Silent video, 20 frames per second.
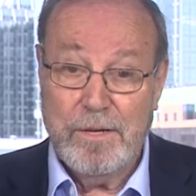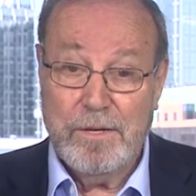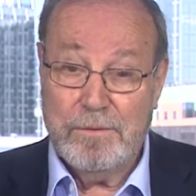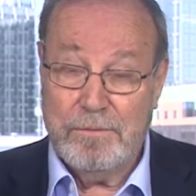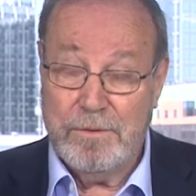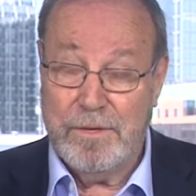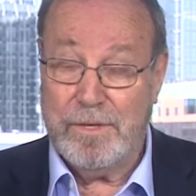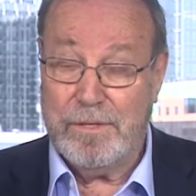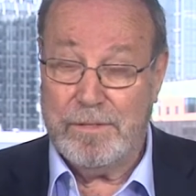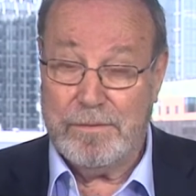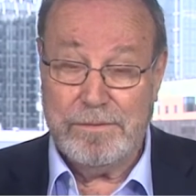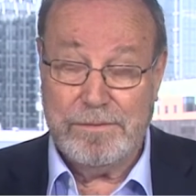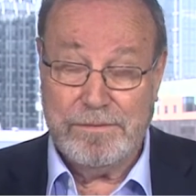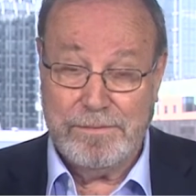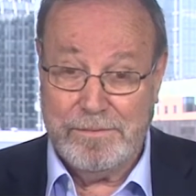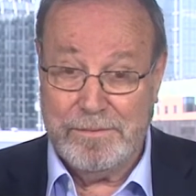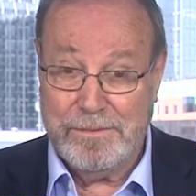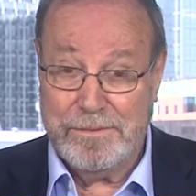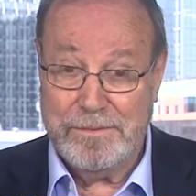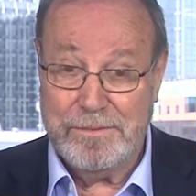Well,
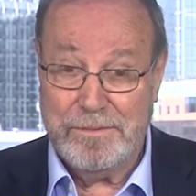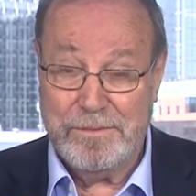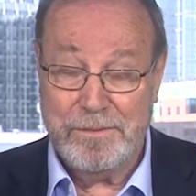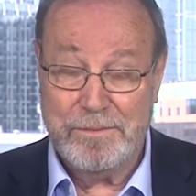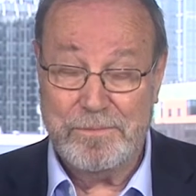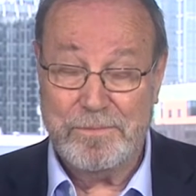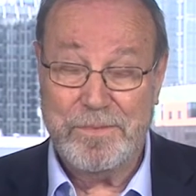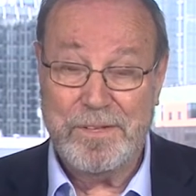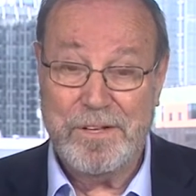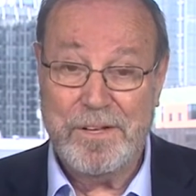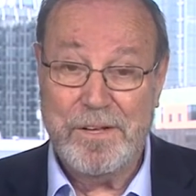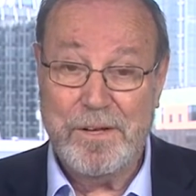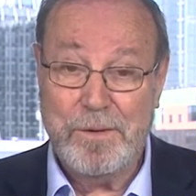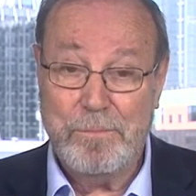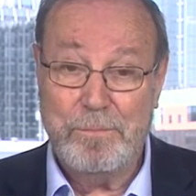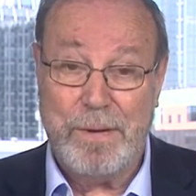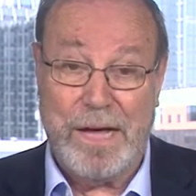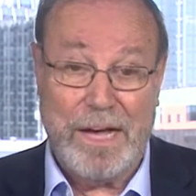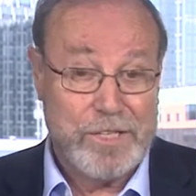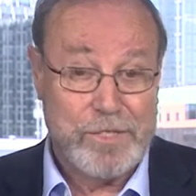
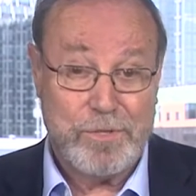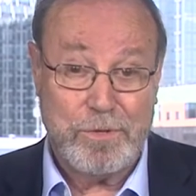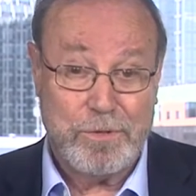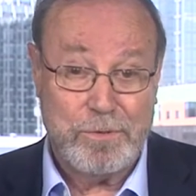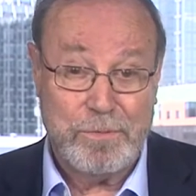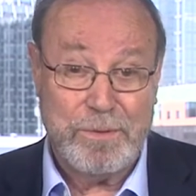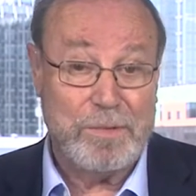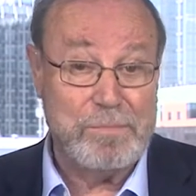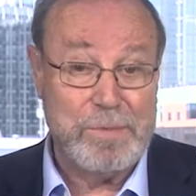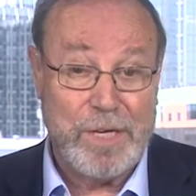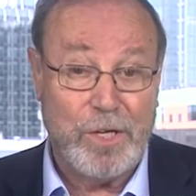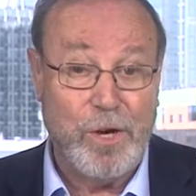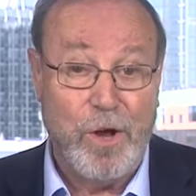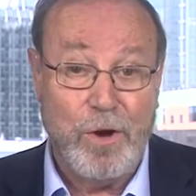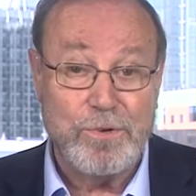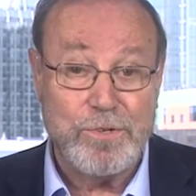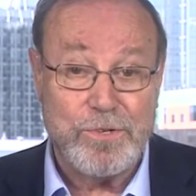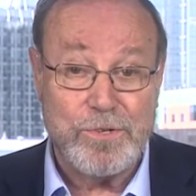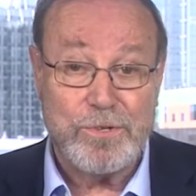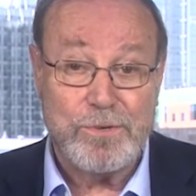banks will be
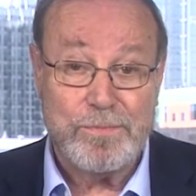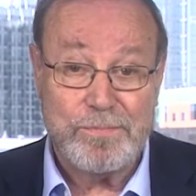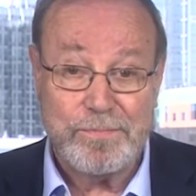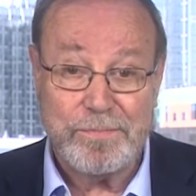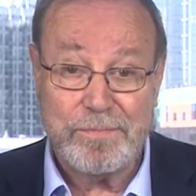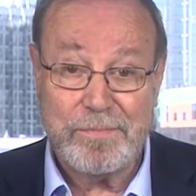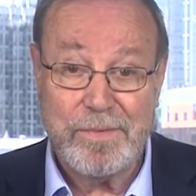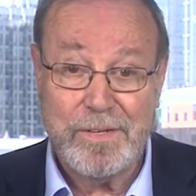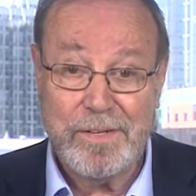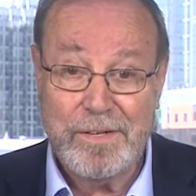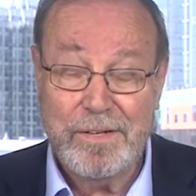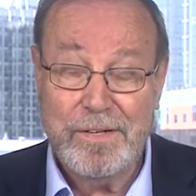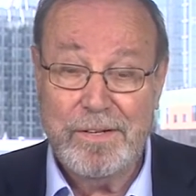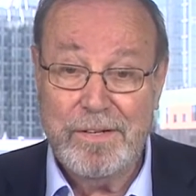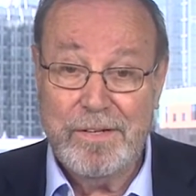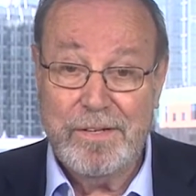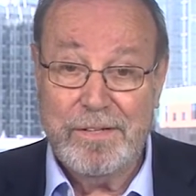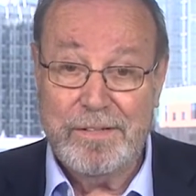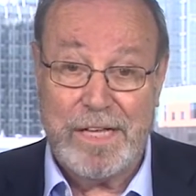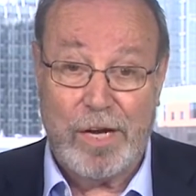closed.
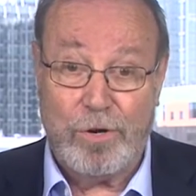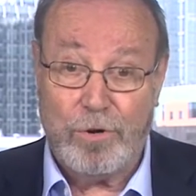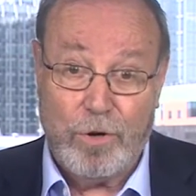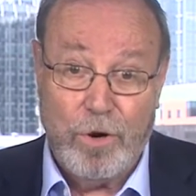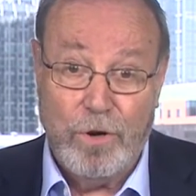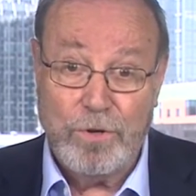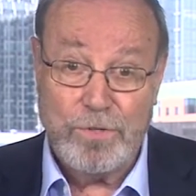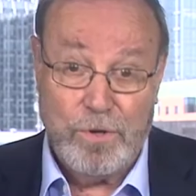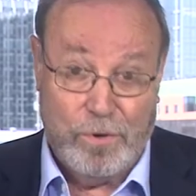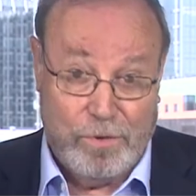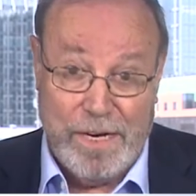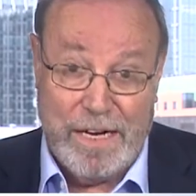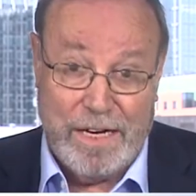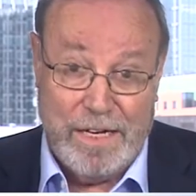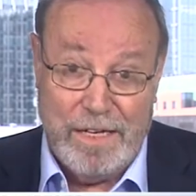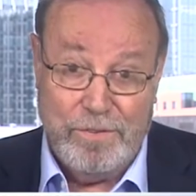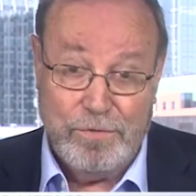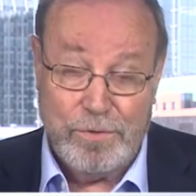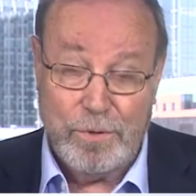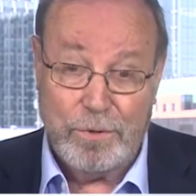They are closed
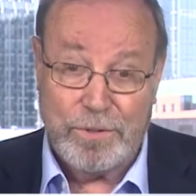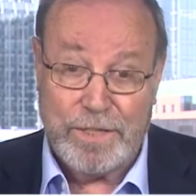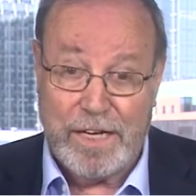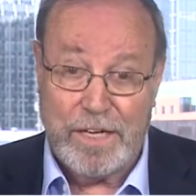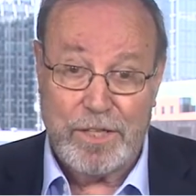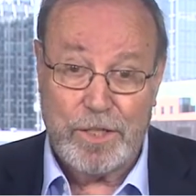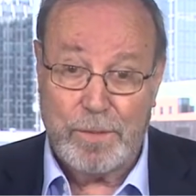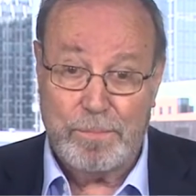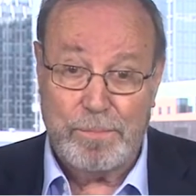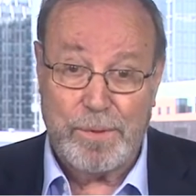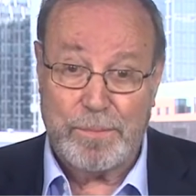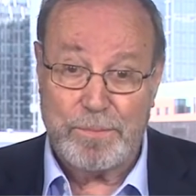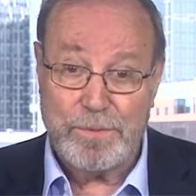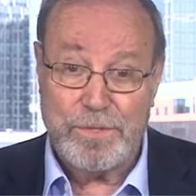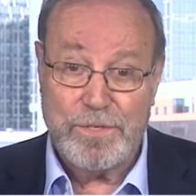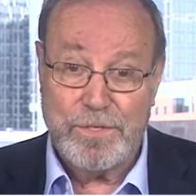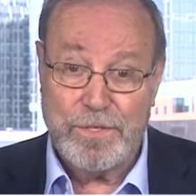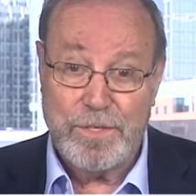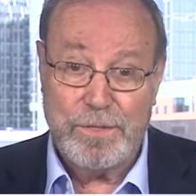already for all technical purposes.